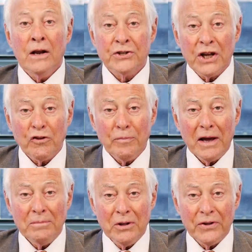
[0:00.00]

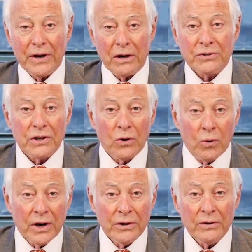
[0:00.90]
Self-made millionaires,
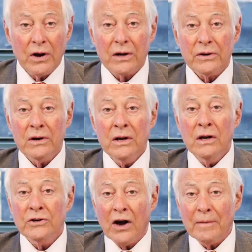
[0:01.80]
according to Dr.
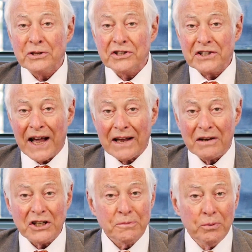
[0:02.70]
Thomas
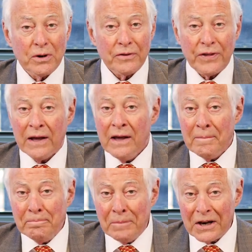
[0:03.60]
Stanley's book, The
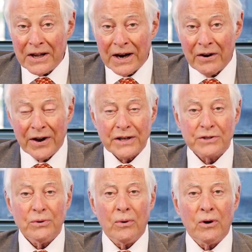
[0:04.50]
Millionaire Next
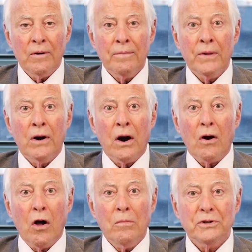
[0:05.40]
Door, are
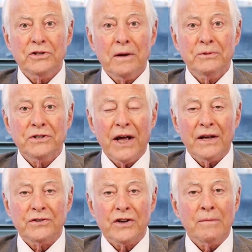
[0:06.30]
almost
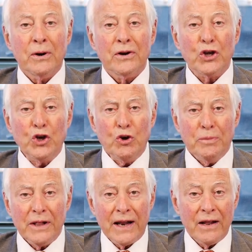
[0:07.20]
obsessed about
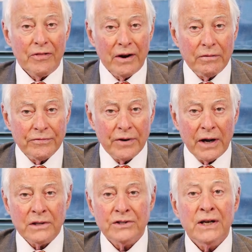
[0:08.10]
accumulating their
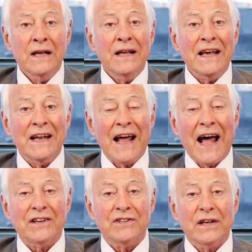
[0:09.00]
funds in
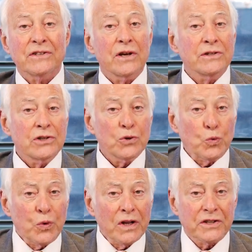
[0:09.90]
assets such as
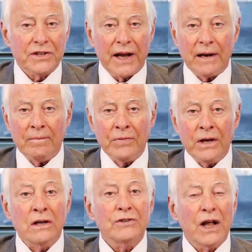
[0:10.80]
real estate,
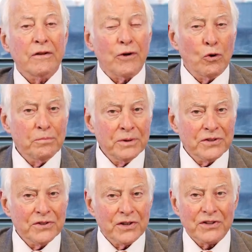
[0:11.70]
self-owned
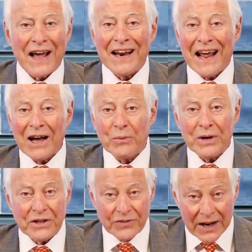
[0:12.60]
businesses, and
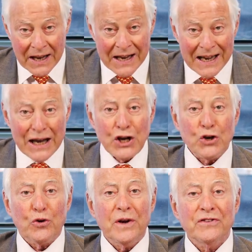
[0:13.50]
equities that
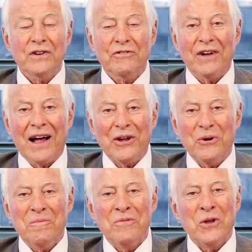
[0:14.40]
increase in
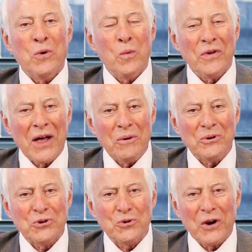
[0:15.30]
value
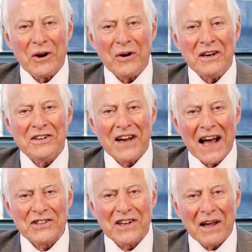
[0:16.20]
without triggering
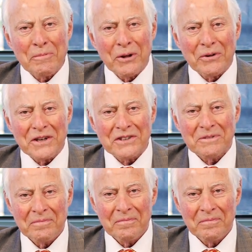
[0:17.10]
tax liabilities.